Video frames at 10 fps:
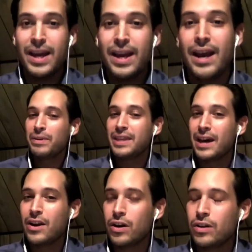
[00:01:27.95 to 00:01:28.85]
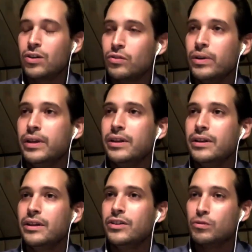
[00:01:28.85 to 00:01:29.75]
And that article really
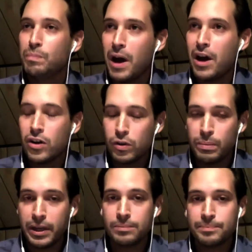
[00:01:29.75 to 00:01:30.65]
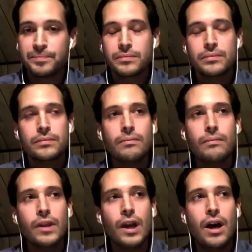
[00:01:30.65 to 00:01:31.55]
inspired me
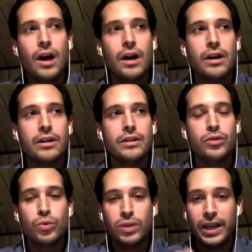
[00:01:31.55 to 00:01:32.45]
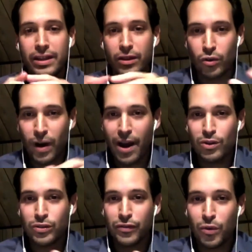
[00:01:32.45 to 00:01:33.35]
uh, to lay the
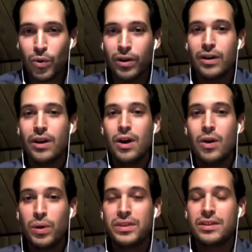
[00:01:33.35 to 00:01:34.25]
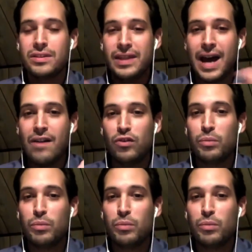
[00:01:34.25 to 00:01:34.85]
grounds for what this novel